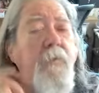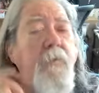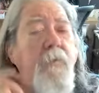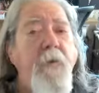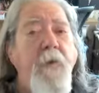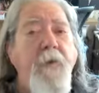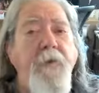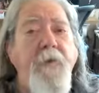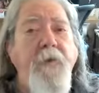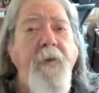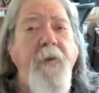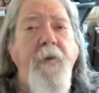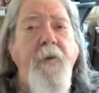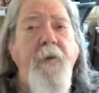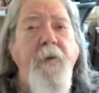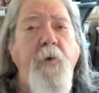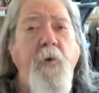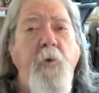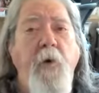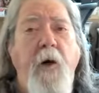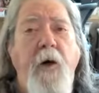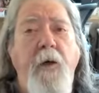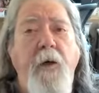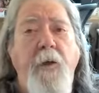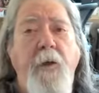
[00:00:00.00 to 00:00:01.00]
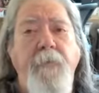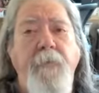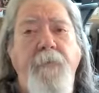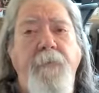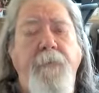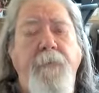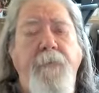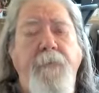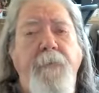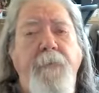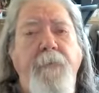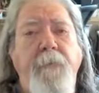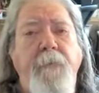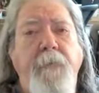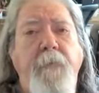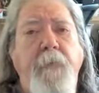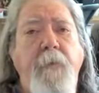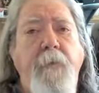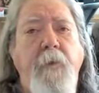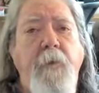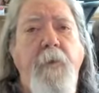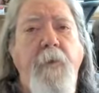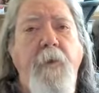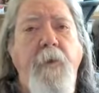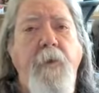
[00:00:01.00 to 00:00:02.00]
Continue on.
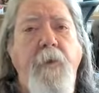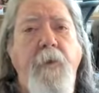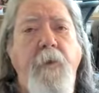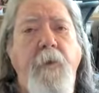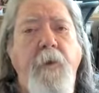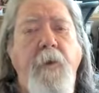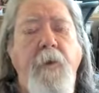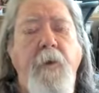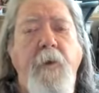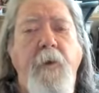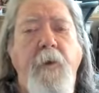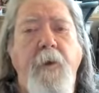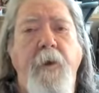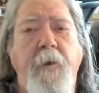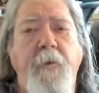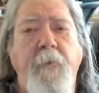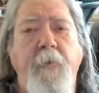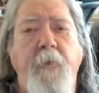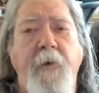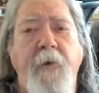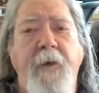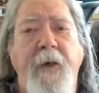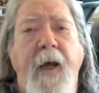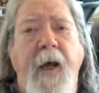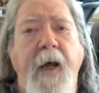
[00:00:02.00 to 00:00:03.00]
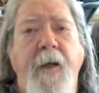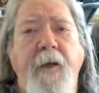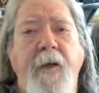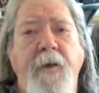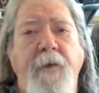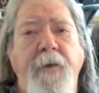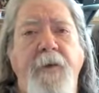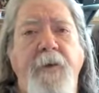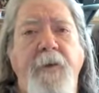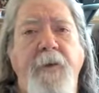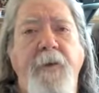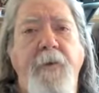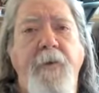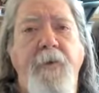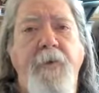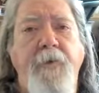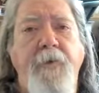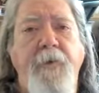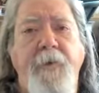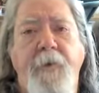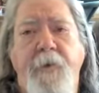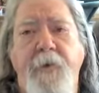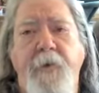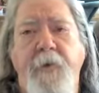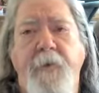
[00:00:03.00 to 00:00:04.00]
In reality, you
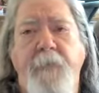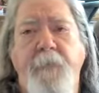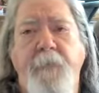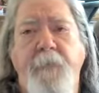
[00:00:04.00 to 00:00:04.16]
see,